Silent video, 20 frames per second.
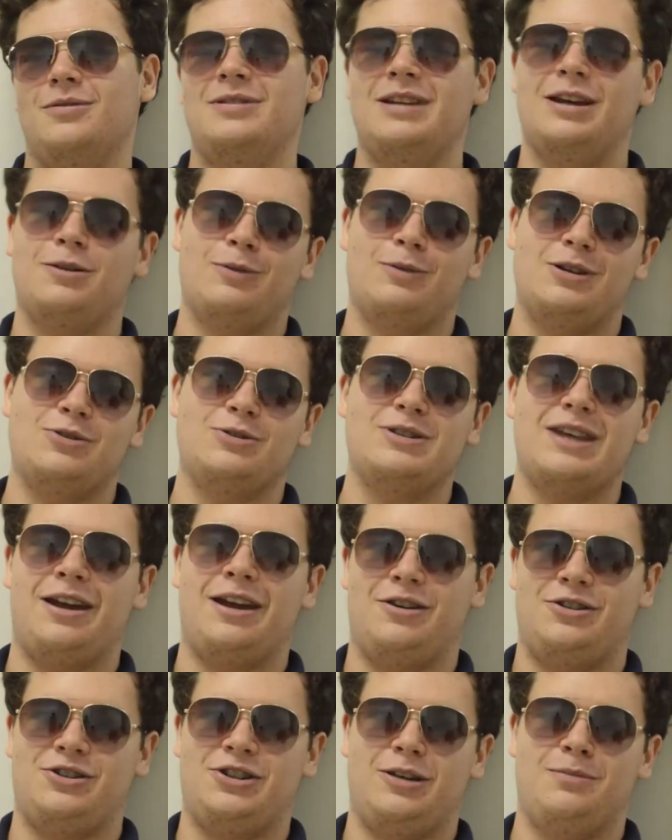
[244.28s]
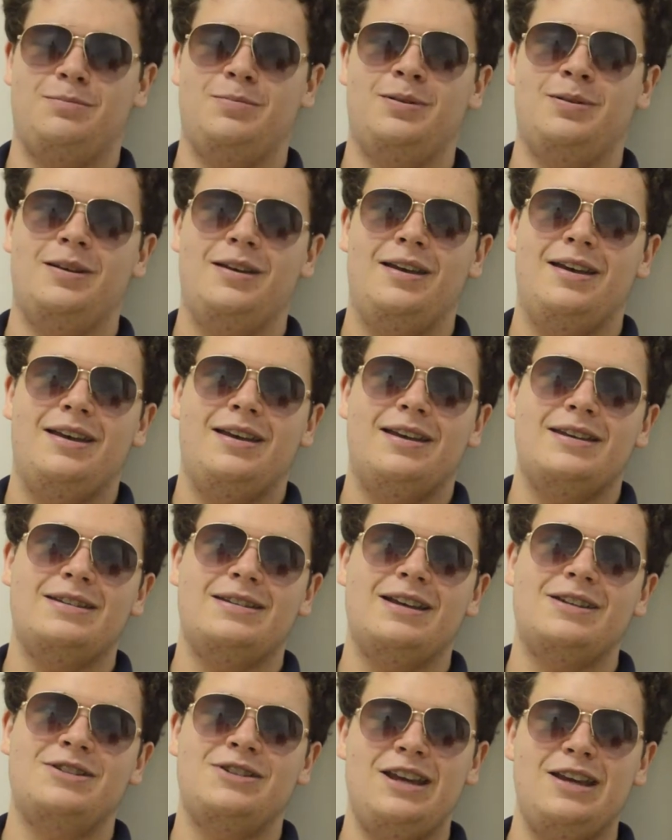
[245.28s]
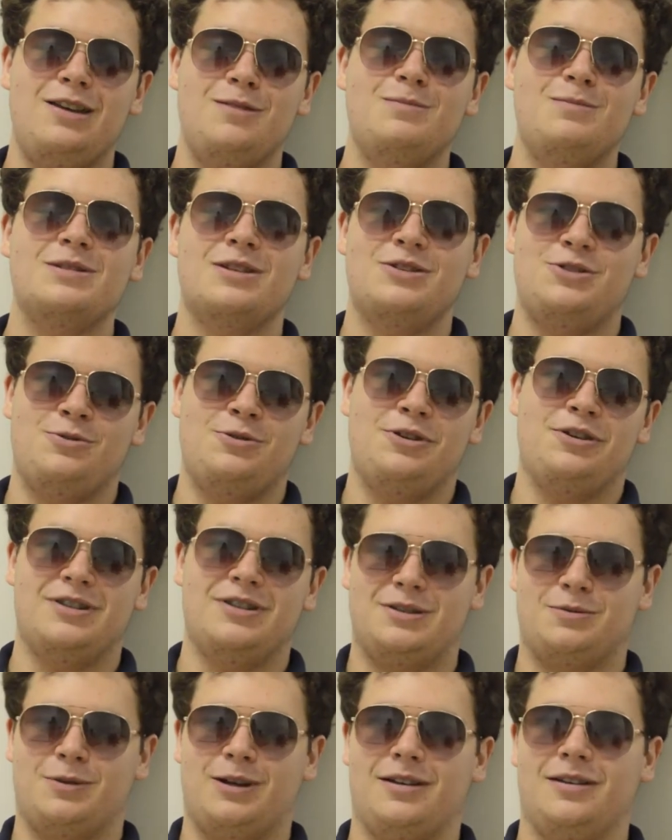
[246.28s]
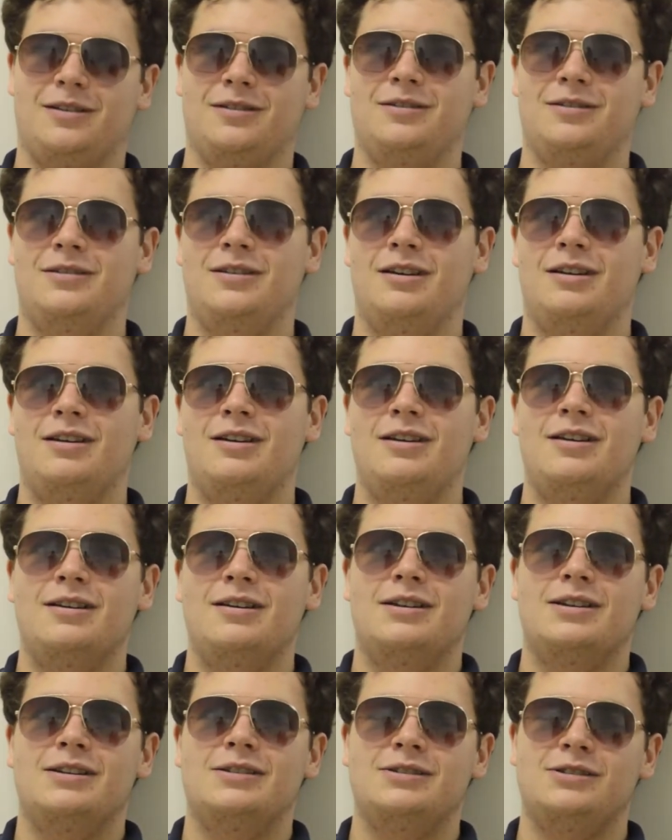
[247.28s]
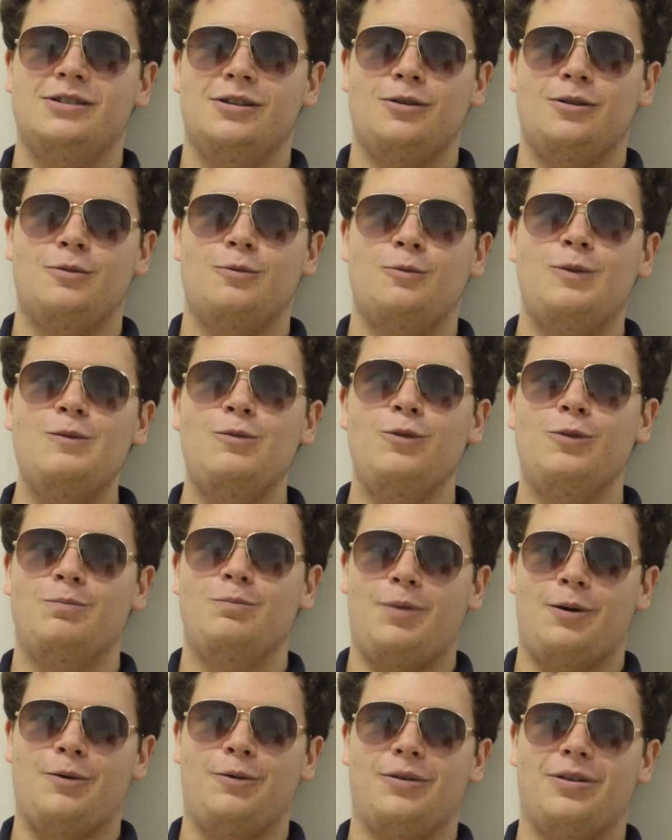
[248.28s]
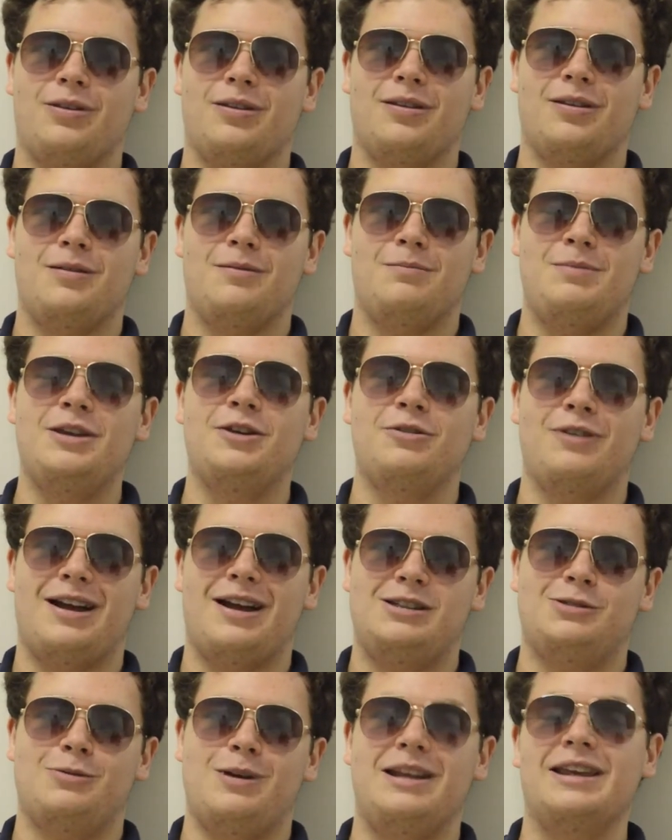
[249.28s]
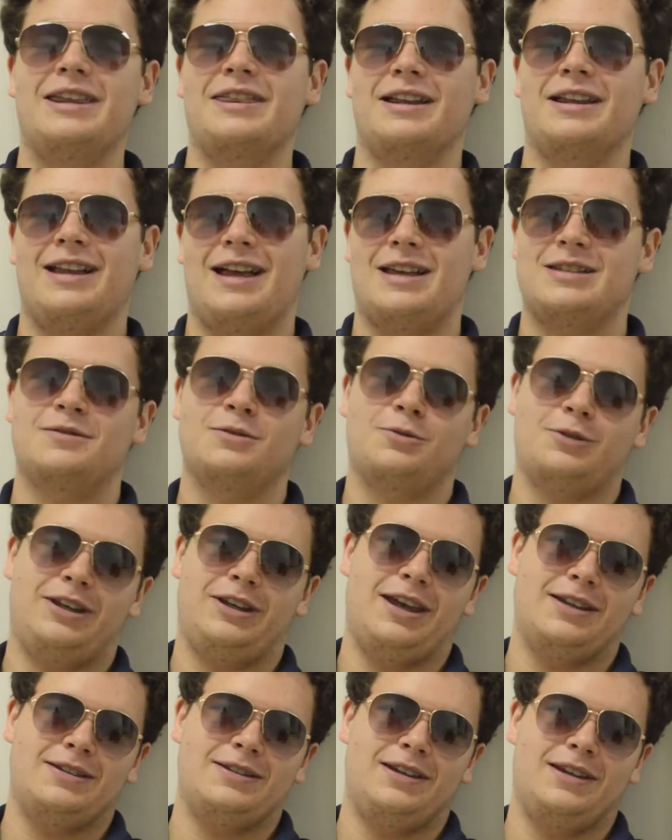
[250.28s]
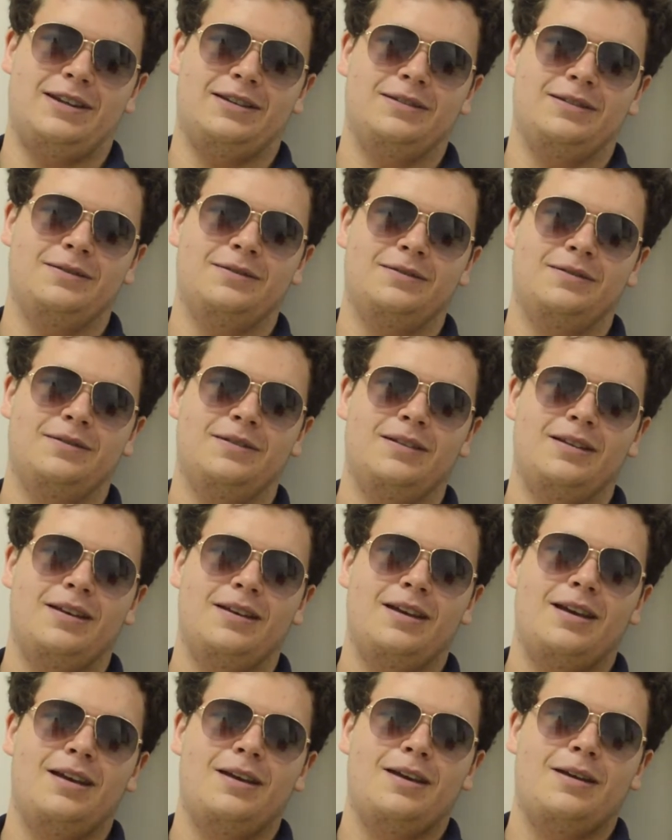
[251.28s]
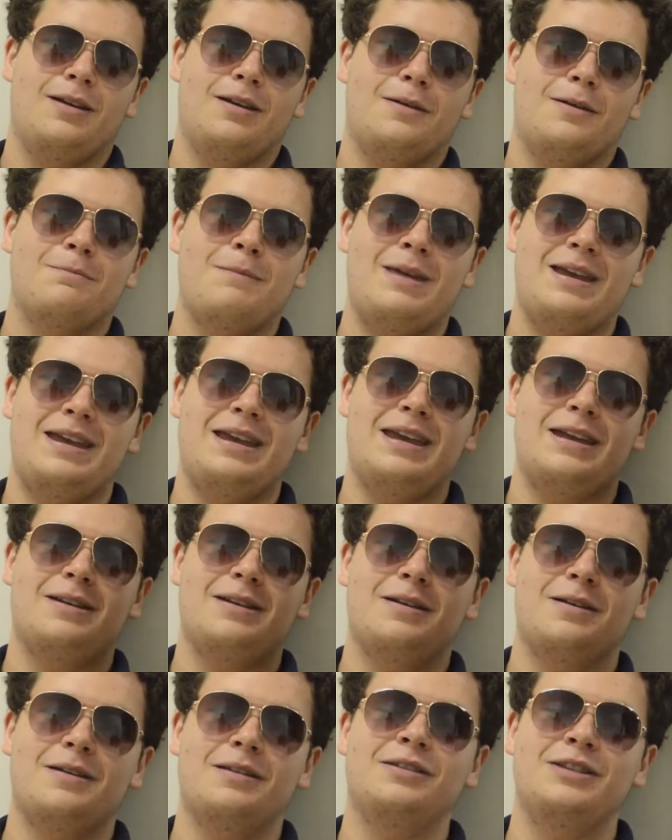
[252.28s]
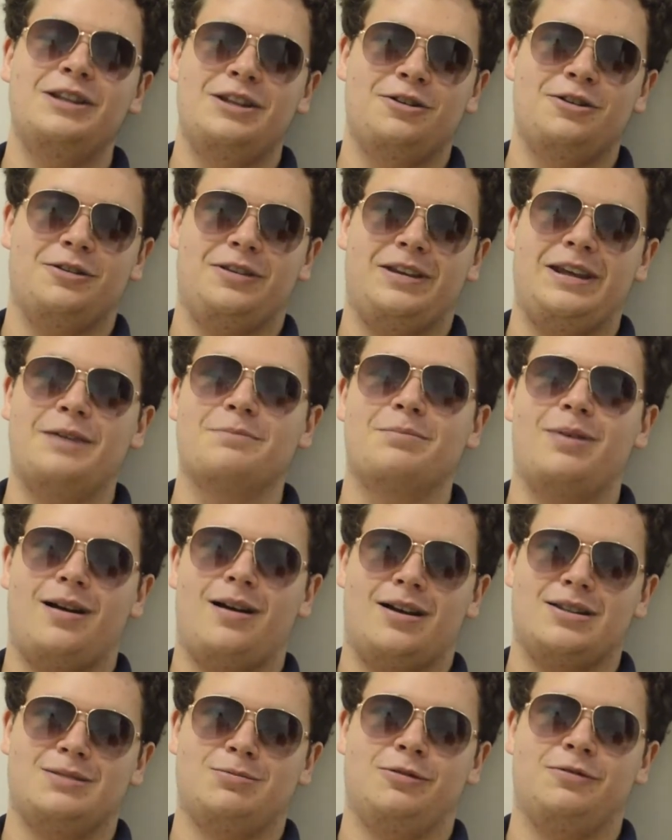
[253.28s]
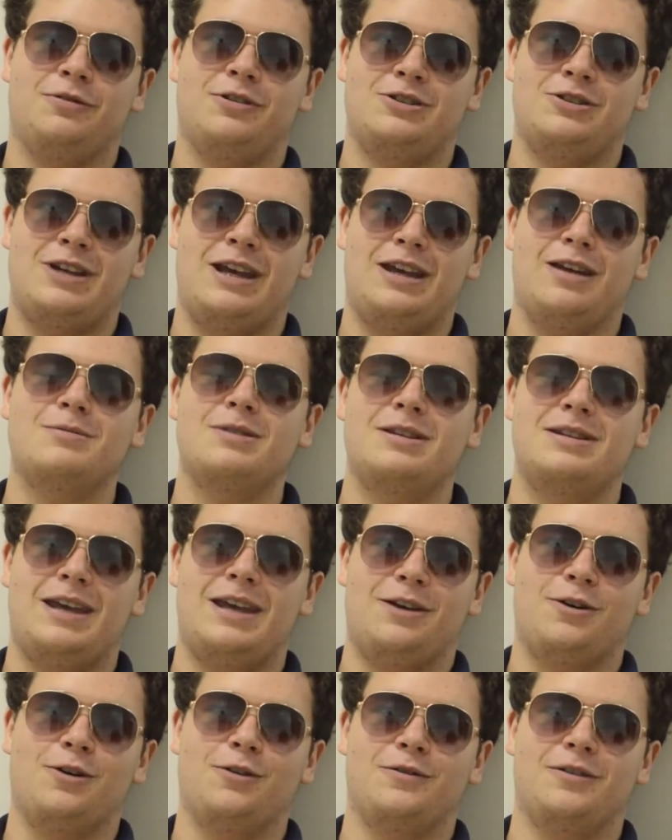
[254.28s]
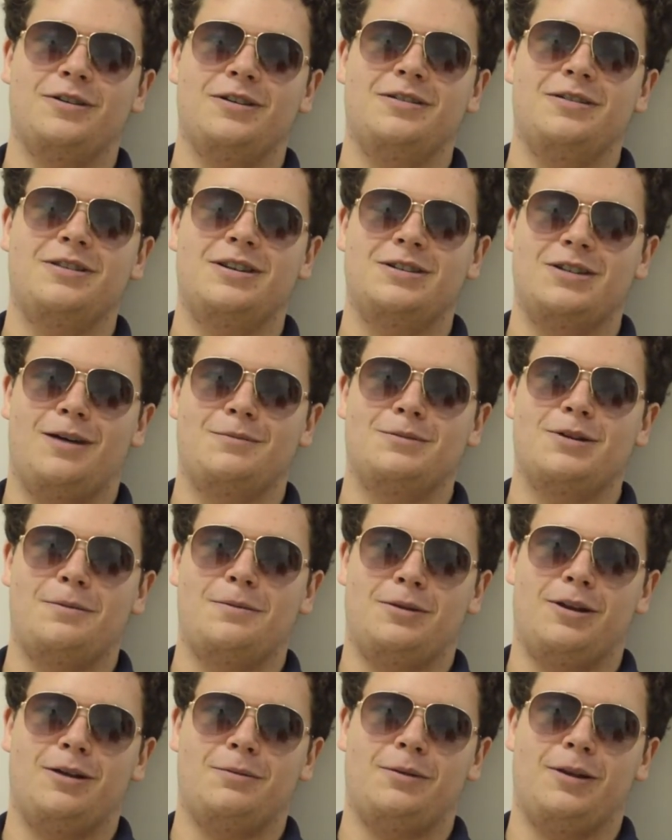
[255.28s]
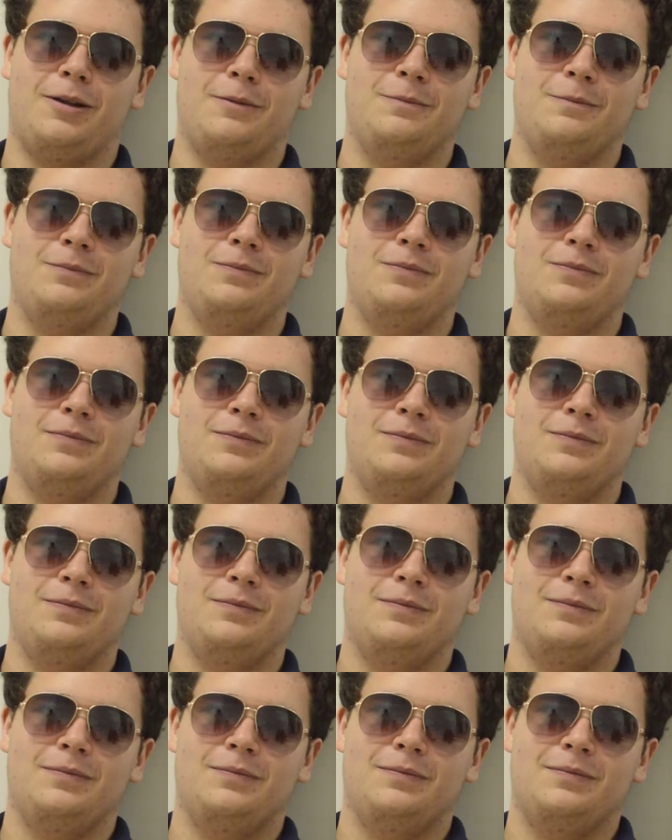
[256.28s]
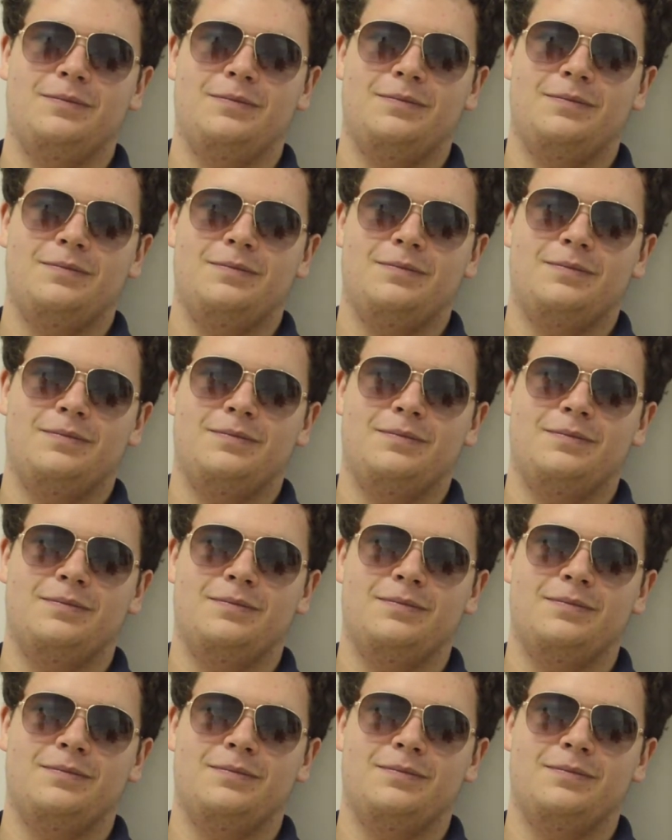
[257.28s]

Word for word: Nick Wedger's heirship is that Jacob is a junior as well. So we will both be graduating in the class of 2018, making it literally impossible for Jacob to take over the TomTom Tom Pub Club. Hey.